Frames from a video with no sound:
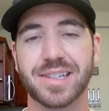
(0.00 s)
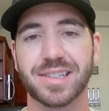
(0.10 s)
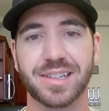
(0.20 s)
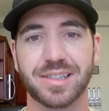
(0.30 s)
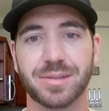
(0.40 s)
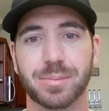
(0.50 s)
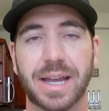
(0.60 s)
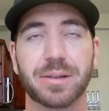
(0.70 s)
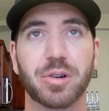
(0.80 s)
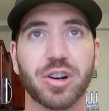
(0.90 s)
This is
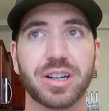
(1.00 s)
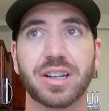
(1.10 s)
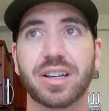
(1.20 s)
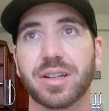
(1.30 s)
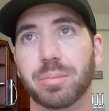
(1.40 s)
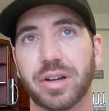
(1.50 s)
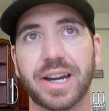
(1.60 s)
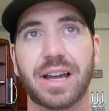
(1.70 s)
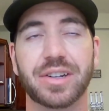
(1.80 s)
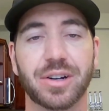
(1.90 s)
Beck Park. They're
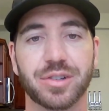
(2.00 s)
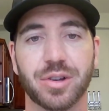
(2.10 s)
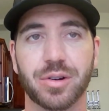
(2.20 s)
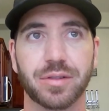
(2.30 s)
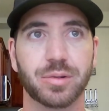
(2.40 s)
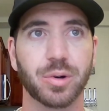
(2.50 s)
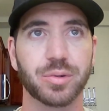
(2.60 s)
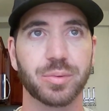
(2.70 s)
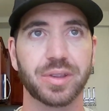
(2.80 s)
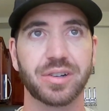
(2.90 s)
playing out in Arizona, of
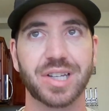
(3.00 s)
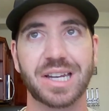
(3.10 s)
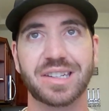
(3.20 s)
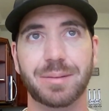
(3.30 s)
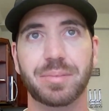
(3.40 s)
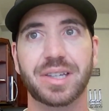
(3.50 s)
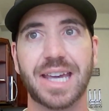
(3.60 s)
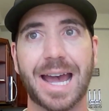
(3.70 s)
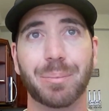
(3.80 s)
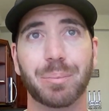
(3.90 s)
course, where there's that deep
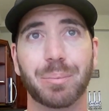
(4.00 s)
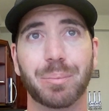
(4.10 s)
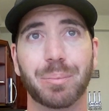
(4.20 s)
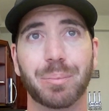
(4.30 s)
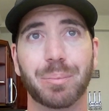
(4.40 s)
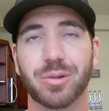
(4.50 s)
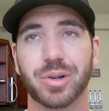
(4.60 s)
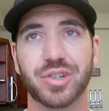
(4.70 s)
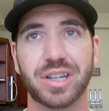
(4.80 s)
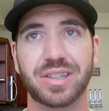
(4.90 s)
gap in left center
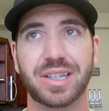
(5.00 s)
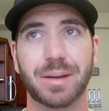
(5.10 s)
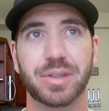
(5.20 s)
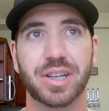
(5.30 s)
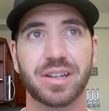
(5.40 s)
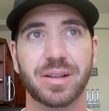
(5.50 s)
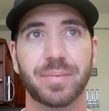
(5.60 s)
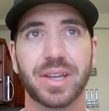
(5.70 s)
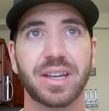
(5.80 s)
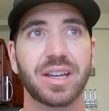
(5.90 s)
where JT kept hitting them.
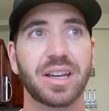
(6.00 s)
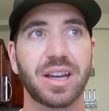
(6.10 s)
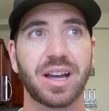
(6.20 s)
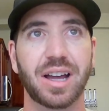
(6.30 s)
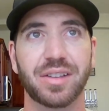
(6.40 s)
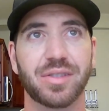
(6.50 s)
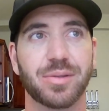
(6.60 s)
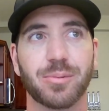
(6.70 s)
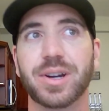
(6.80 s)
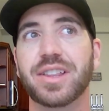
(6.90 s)

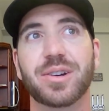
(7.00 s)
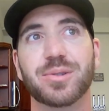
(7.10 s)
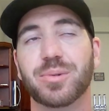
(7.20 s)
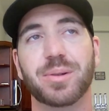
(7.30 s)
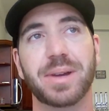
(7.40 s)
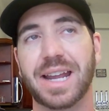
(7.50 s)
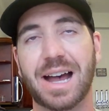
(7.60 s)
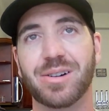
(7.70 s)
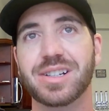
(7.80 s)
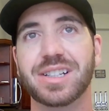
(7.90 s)
Three of those would have been
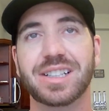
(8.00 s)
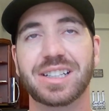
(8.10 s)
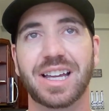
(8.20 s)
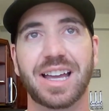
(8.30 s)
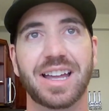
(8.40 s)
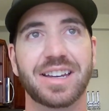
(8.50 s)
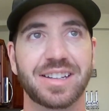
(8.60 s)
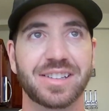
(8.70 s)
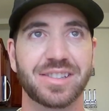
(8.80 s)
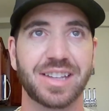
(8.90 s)
out. And
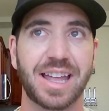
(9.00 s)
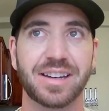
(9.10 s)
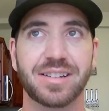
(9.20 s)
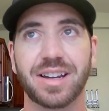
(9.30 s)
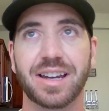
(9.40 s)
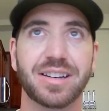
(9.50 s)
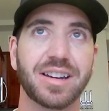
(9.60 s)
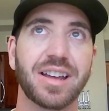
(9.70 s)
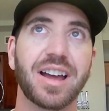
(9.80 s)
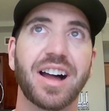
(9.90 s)
instead, and
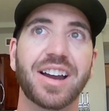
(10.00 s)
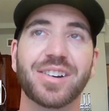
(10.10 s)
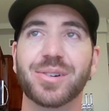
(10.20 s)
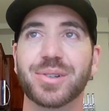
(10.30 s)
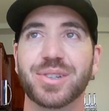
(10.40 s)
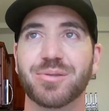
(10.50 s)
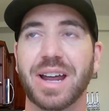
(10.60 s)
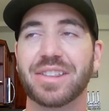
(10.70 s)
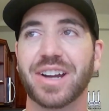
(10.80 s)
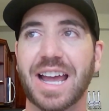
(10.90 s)
I don't know what you'd
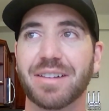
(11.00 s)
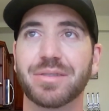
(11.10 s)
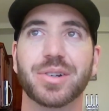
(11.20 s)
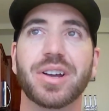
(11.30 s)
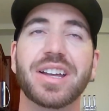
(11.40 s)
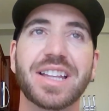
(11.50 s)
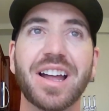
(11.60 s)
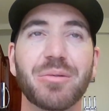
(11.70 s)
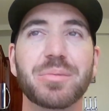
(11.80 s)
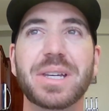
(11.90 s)
rather have if you're,
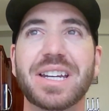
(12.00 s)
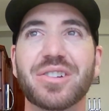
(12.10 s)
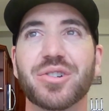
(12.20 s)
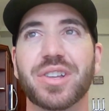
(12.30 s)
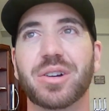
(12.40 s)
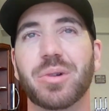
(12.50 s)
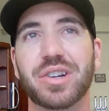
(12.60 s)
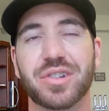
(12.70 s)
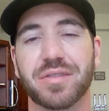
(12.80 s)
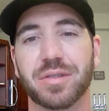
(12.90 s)
that would be an interesting
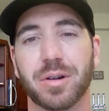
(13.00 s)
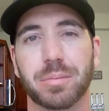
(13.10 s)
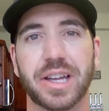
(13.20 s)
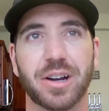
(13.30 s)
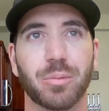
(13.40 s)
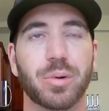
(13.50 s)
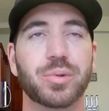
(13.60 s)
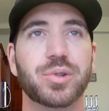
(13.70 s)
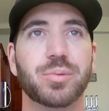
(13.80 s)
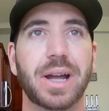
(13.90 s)
question for a player. What
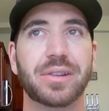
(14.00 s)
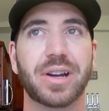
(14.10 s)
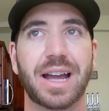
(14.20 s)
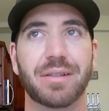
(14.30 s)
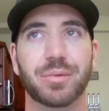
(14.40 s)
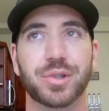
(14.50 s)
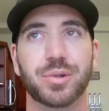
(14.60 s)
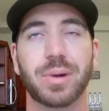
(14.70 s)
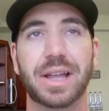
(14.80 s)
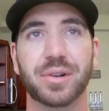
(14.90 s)
would you rather have? Would
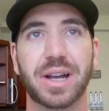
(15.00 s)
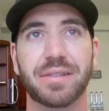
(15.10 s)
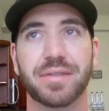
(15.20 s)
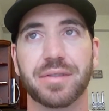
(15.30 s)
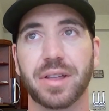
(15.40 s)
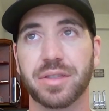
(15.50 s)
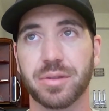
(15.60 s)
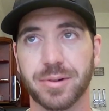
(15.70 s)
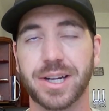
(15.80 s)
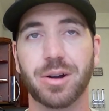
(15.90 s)
you rather have a
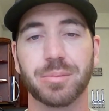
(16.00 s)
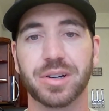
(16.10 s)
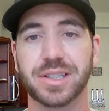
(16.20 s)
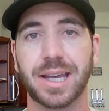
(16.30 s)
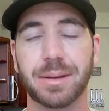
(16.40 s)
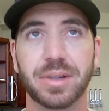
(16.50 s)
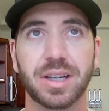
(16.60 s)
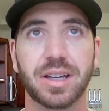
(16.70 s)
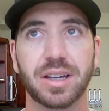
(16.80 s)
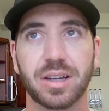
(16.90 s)
three home run game
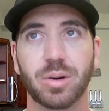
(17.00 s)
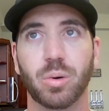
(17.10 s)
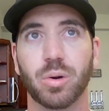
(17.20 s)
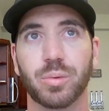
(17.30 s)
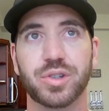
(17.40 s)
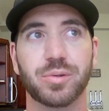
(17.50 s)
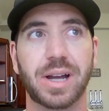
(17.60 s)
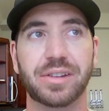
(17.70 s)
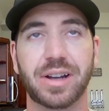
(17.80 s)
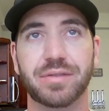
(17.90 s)
or would you
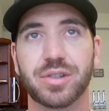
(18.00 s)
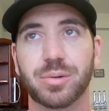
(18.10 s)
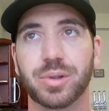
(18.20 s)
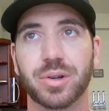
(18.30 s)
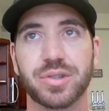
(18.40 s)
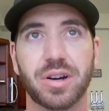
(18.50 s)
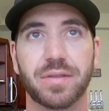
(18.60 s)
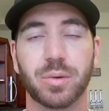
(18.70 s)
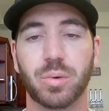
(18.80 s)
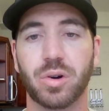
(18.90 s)
rather have two of those hit
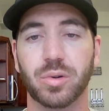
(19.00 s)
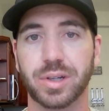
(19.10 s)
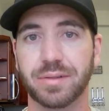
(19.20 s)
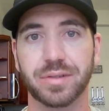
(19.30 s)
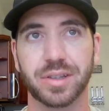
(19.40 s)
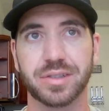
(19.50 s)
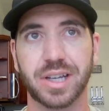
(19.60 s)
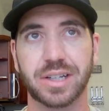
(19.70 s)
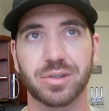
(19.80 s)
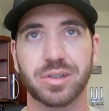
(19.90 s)
off the wall and hit for the
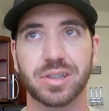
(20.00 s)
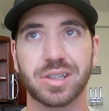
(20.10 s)
cycle?